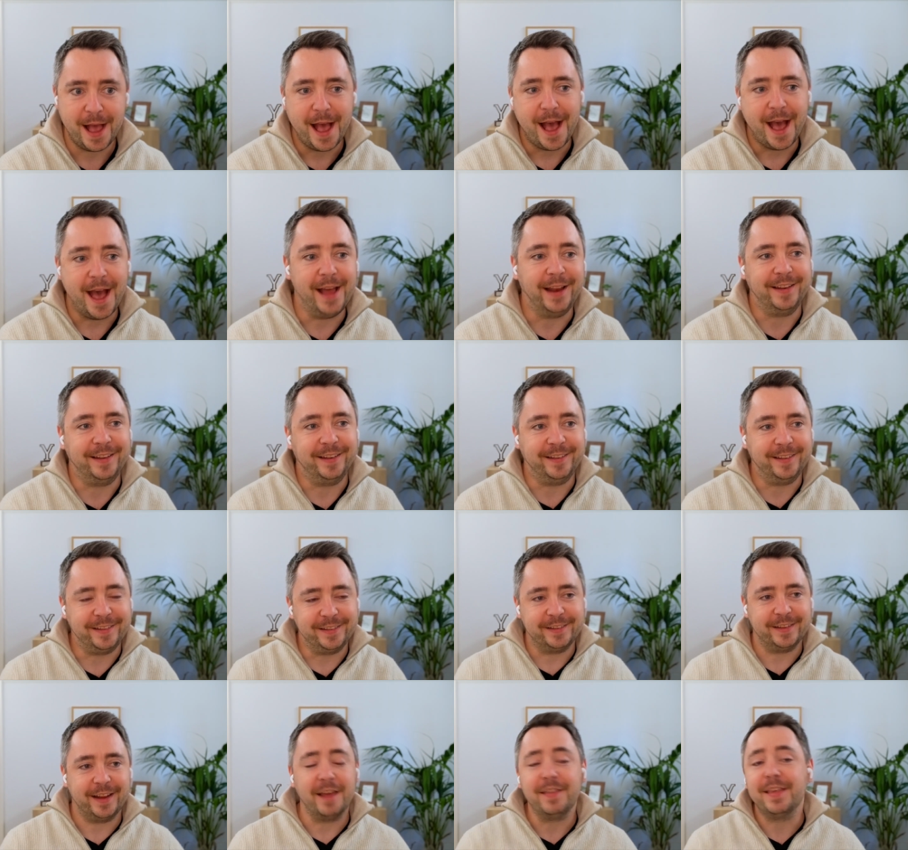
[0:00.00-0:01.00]
And
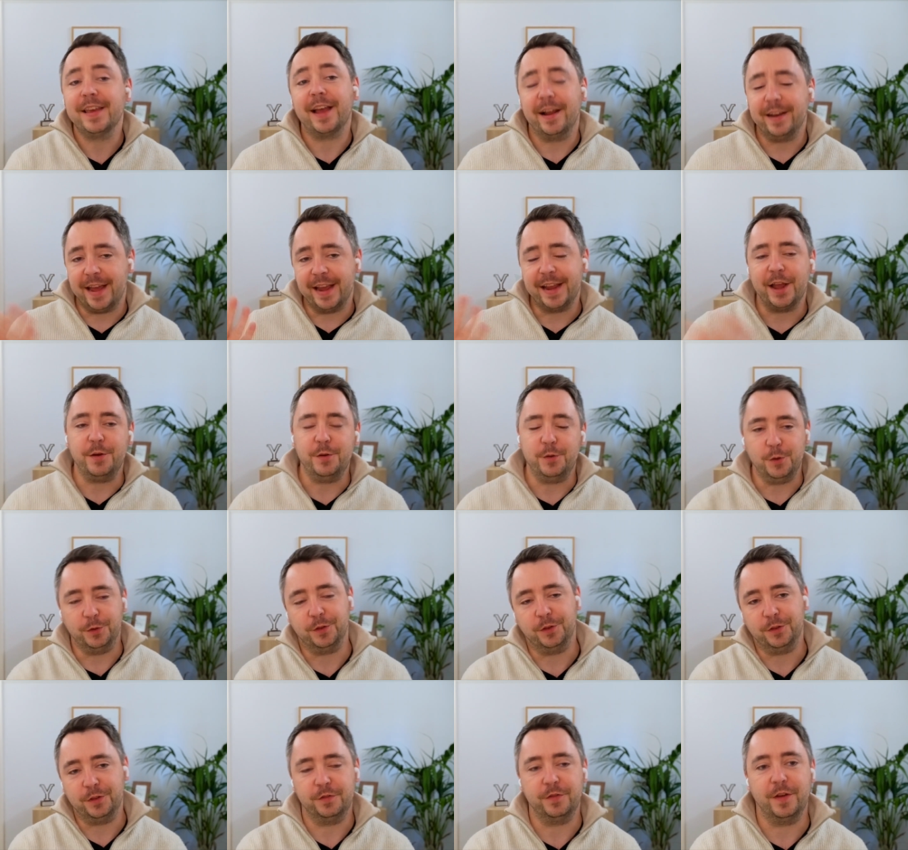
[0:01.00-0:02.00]
I think I'd echo your
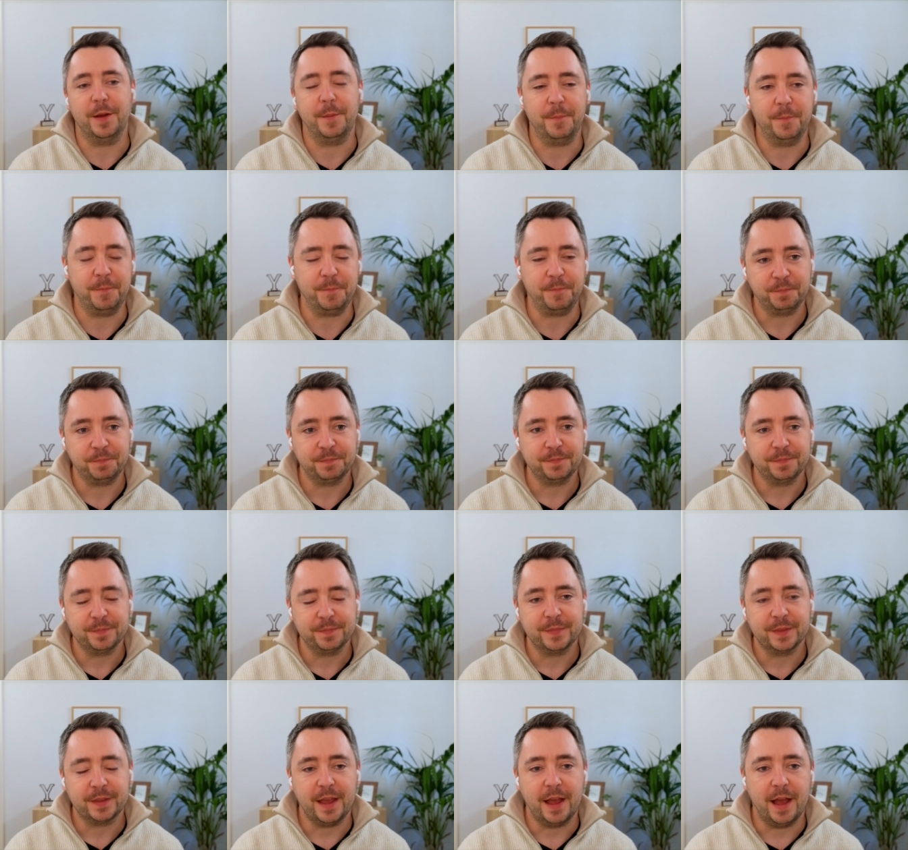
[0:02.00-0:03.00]
sort of
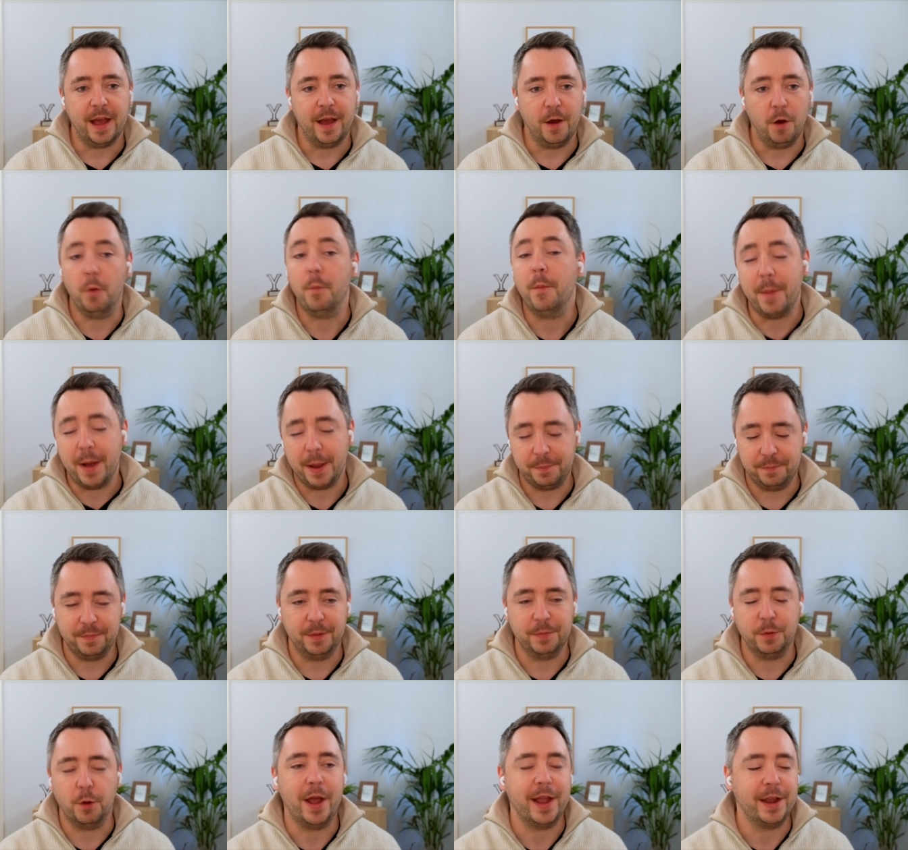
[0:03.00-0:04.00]
not
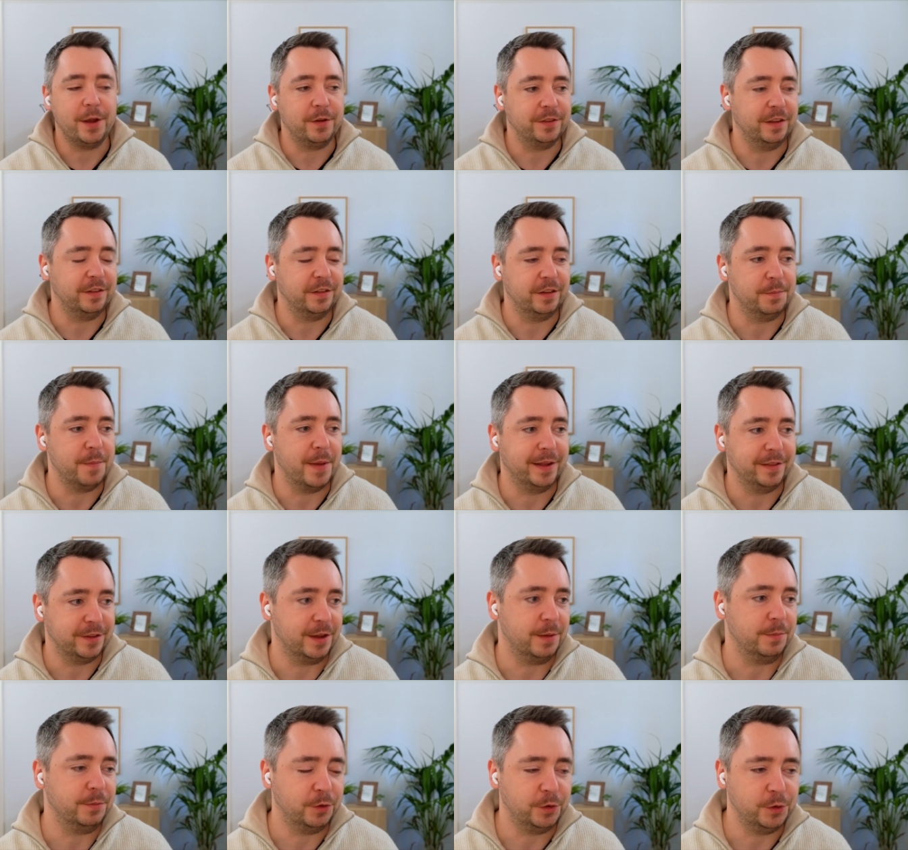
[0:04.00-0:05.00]
echo, because this is my
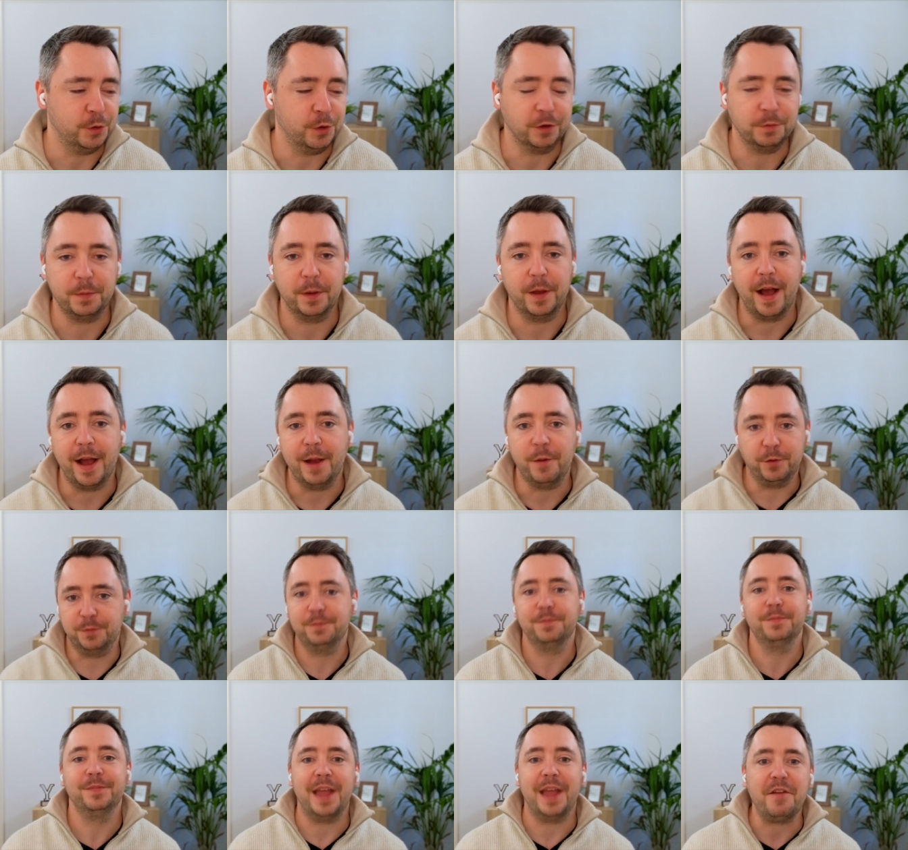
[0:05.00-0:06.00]
term, not yours, but I was
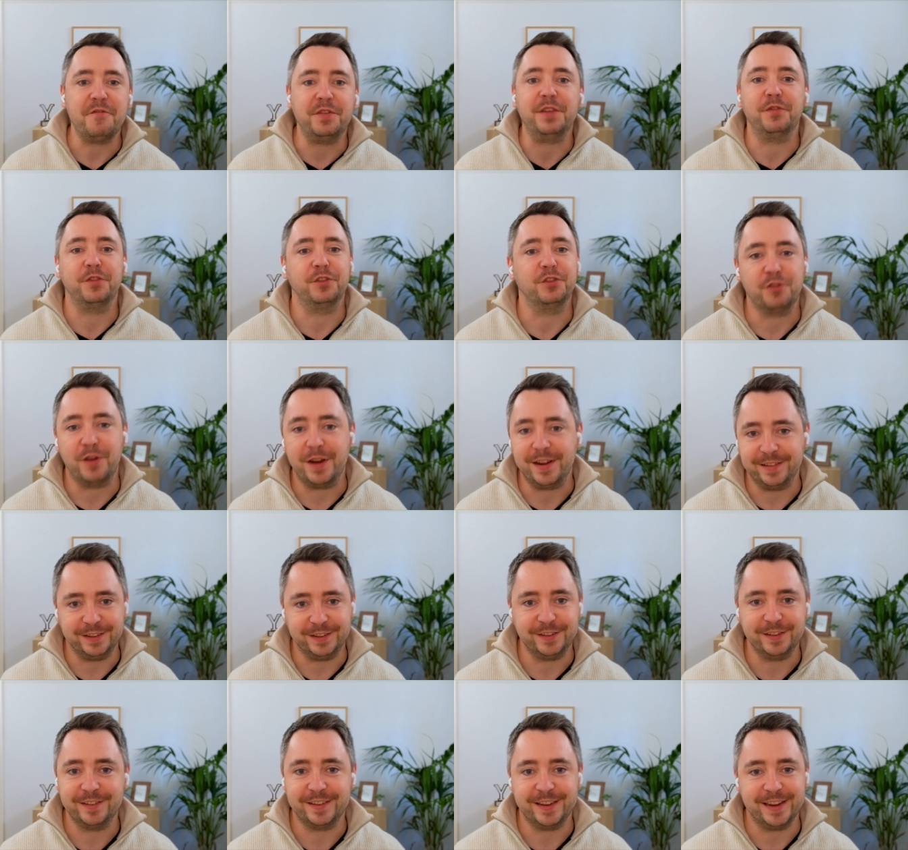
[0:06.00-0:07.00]
definitely frustrated
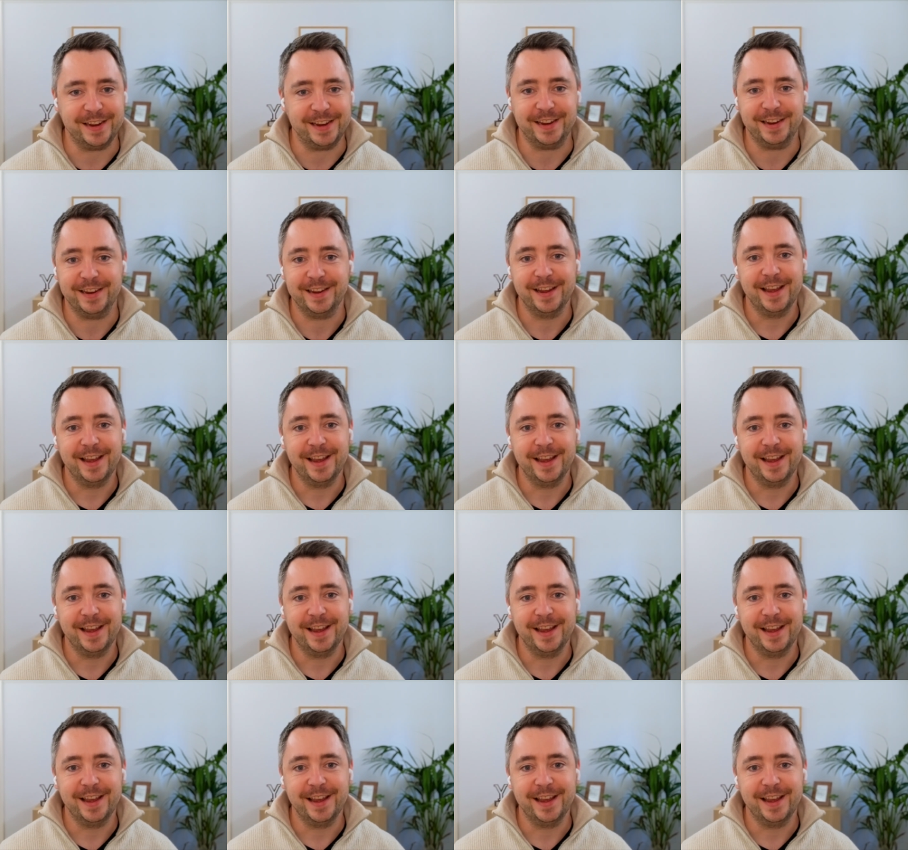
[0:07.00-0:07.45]
to see